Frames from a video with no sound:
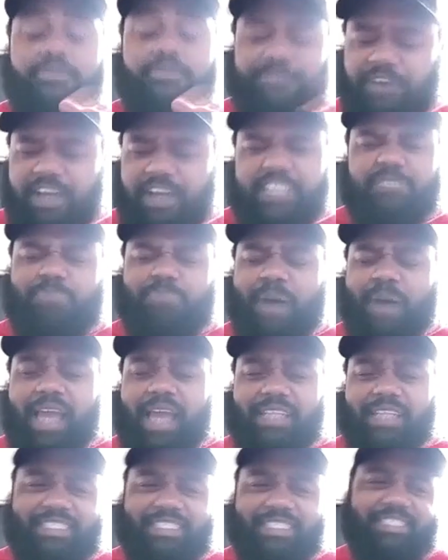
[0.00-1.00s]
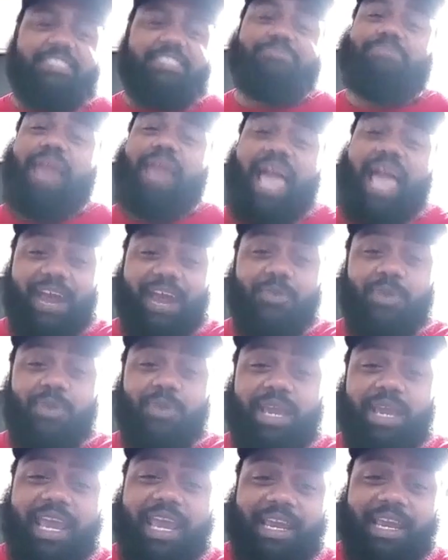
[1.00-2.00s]
Fuck his policies. He's black and we
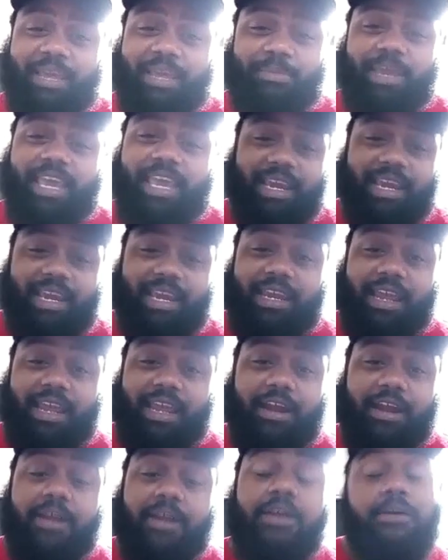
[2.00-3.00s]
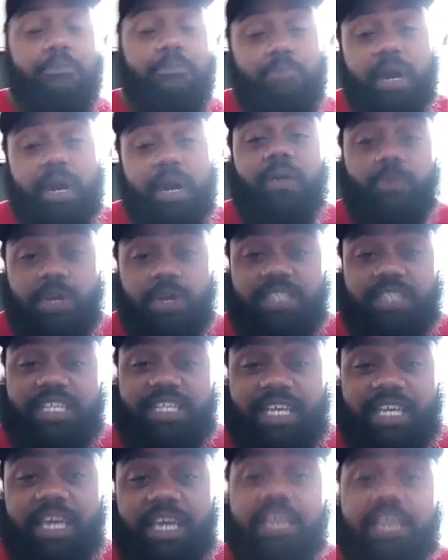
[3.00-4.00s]
getting getting in there. But once
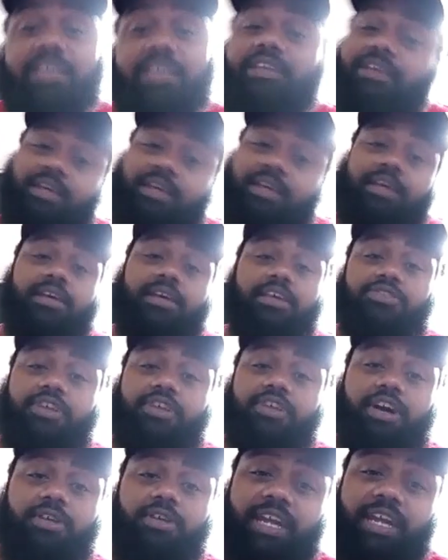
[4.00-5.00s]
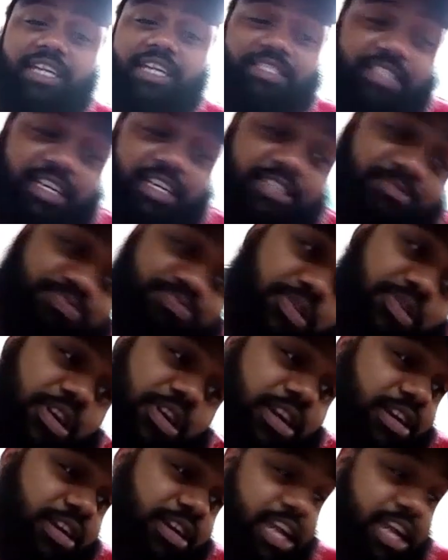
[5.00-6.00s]
again, you know, that's that's
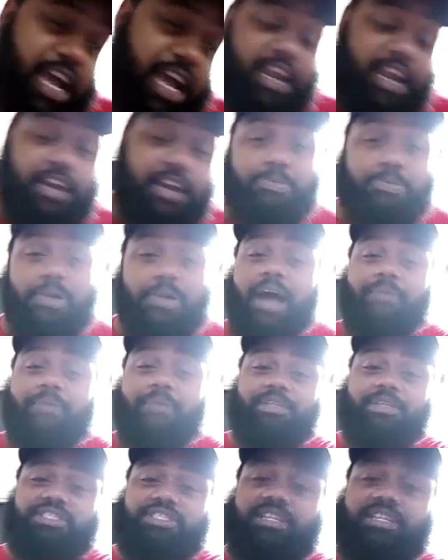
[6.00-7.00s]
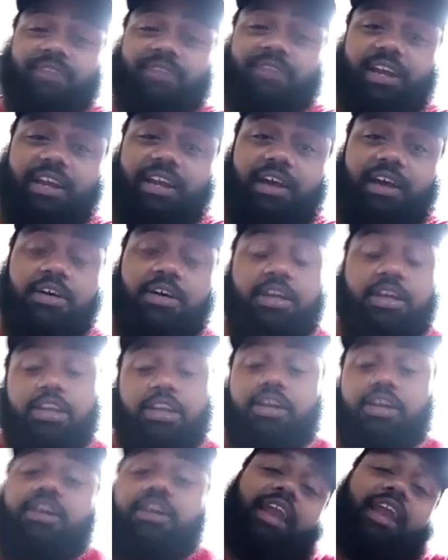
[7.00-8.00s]
part, kind of the problem and shit right now.
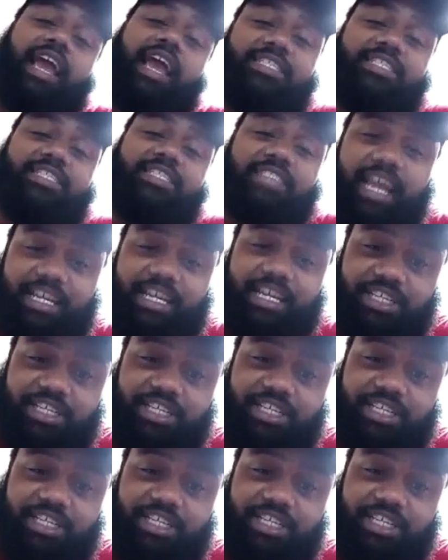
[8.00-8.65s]
Look at our but last election.